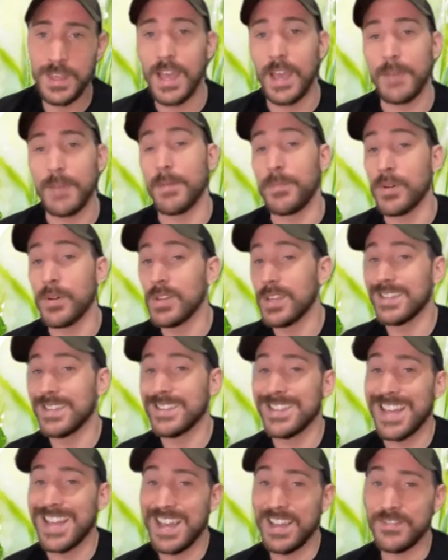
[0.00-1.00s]
And by pulling
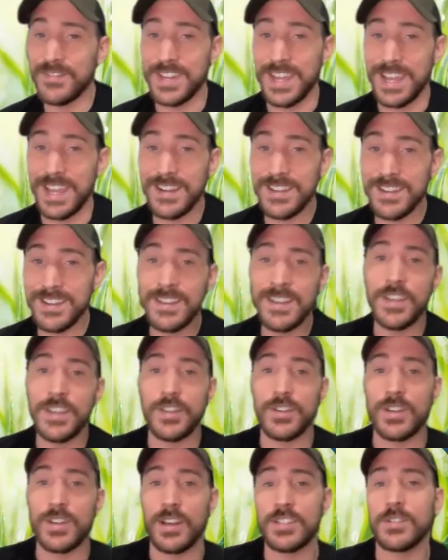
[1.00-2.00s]
in live data,
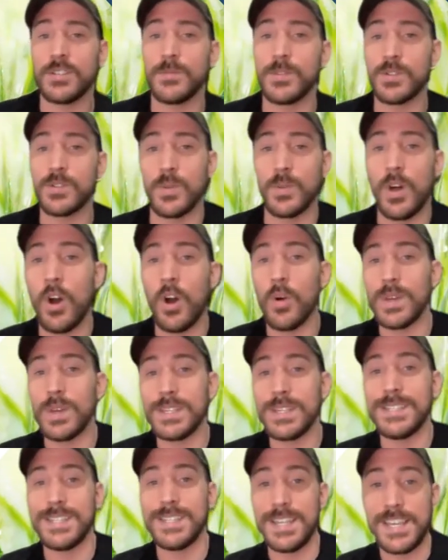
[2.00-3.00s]
your customers will
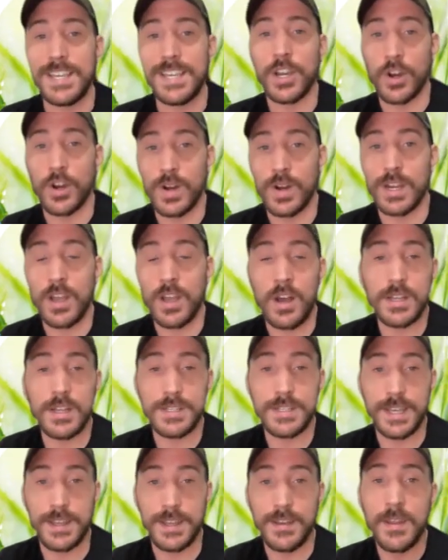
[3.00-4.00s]
always see current
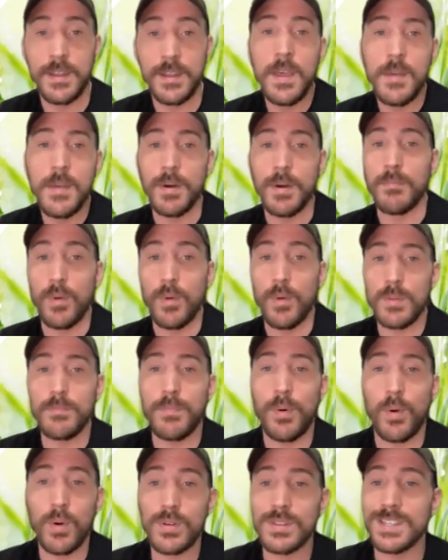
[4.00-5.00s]
content, but more
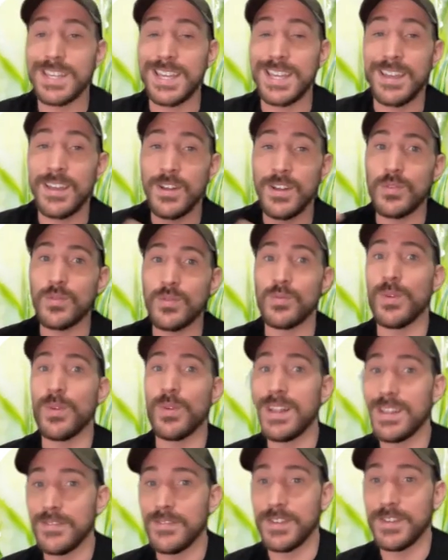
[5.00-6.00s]
importantly,
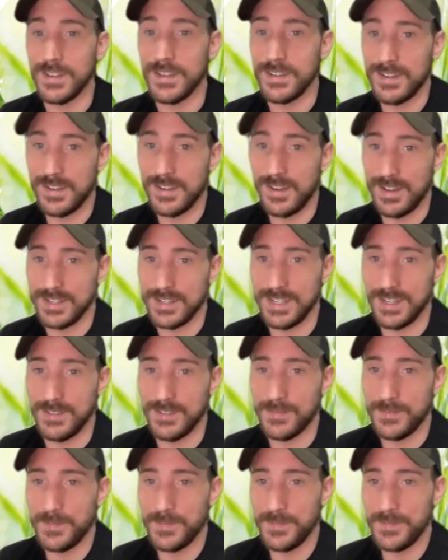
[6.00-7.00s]
relevant
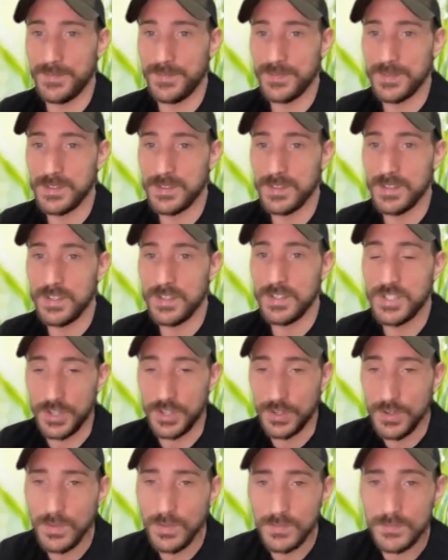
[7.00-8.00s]
content.
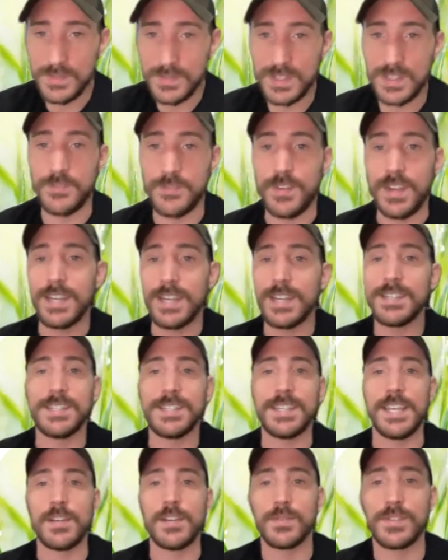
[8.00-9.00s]
2,
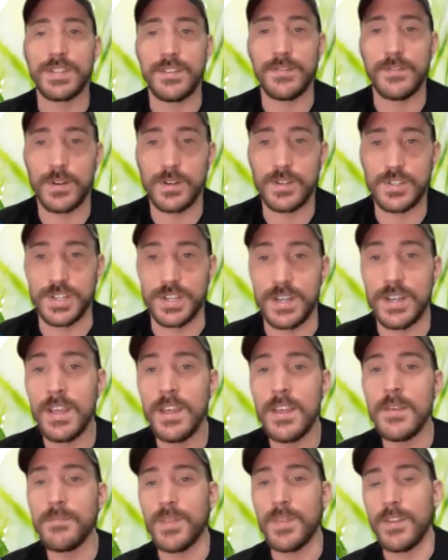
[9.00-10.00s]
convenience equals
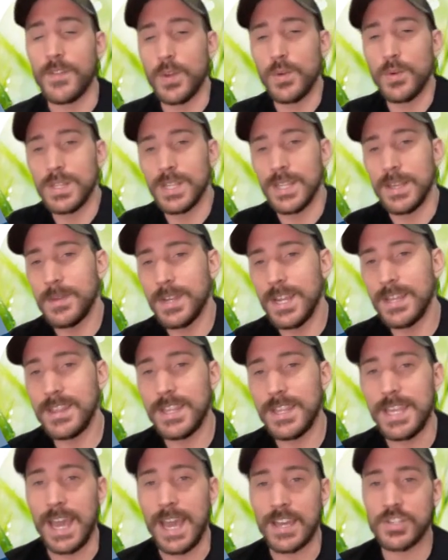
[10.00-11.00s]
conversion. If you
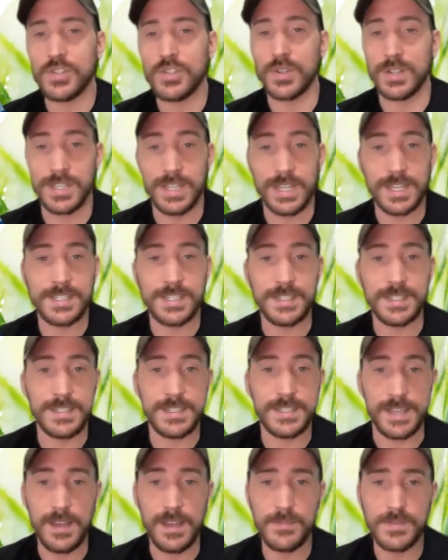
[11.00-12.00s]
eliminate the extra clicks and
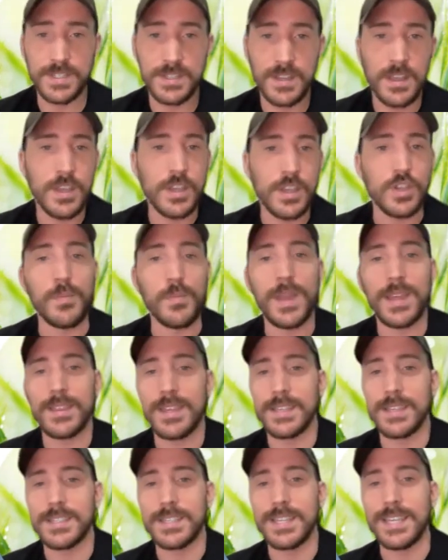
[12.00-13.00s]
steps, you make
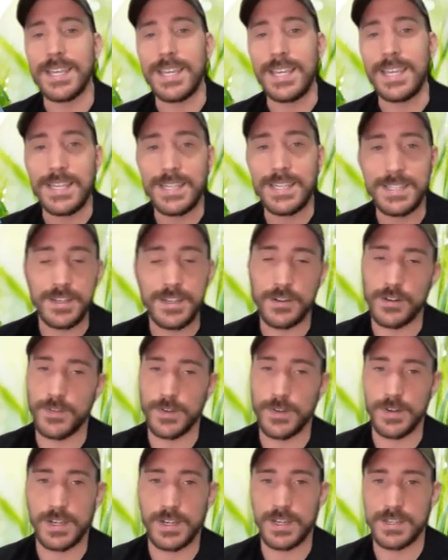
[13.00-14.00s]
things easier
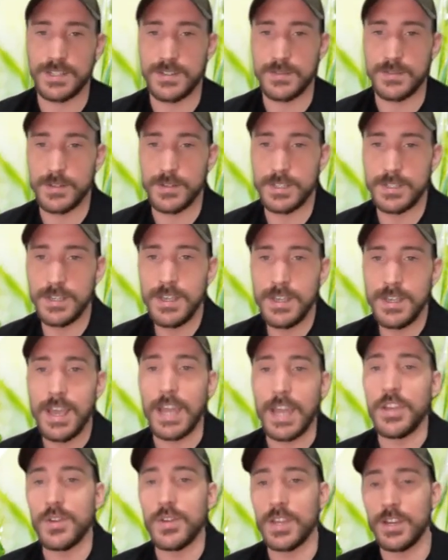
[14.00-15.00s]
for your customers,
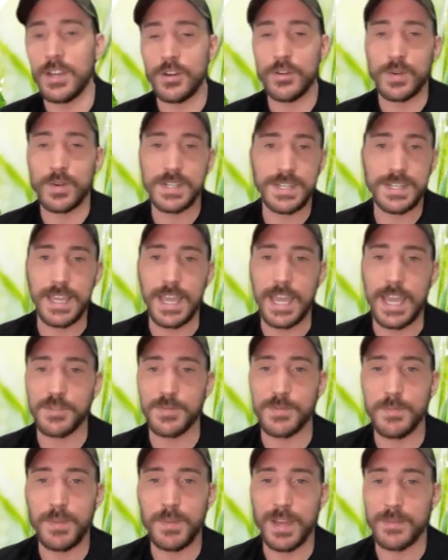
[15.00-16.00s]
and you can increase
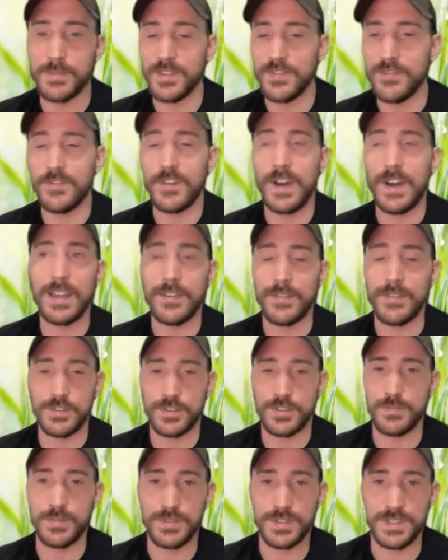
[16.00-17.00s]
engagement by up to
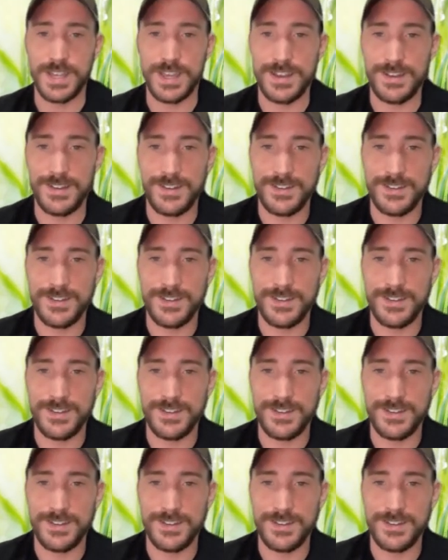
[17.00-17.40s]
500%.